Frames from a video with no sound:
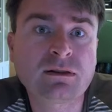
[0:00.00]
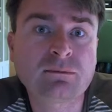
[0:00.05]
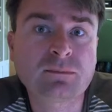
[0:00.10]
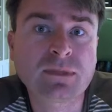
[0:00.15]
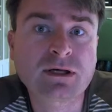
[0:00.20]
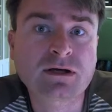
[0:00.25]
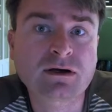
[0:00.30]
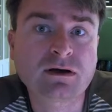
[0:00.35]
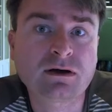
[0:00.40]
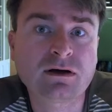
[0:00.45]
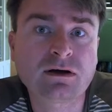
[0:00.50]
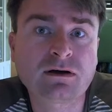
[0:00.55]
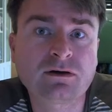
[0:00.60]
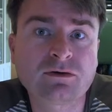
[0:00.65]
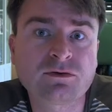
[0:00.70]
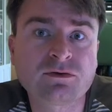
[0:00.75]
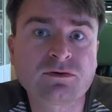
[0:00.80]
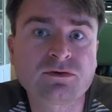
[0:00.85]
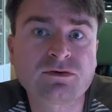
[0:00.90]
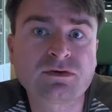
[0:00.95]

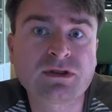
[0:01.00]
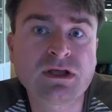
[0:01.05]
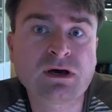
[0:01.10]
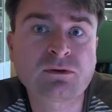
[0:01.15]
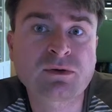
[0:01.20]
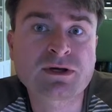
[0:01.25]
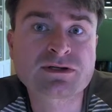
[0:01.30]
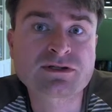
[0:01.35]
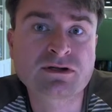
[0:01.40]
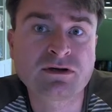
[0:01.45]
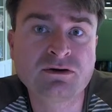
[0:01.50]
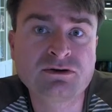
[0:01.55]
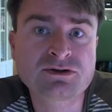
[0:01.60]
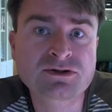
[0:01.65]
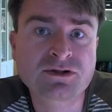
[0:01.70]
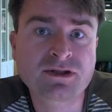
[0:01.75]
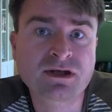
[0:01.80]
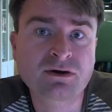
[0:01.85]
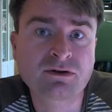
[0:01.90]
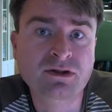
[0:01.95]
Because the only
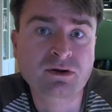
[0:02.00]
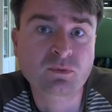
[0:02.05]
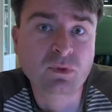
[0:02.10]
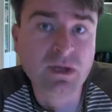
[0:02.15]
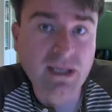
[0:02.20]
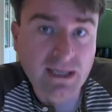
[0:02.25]
solution that we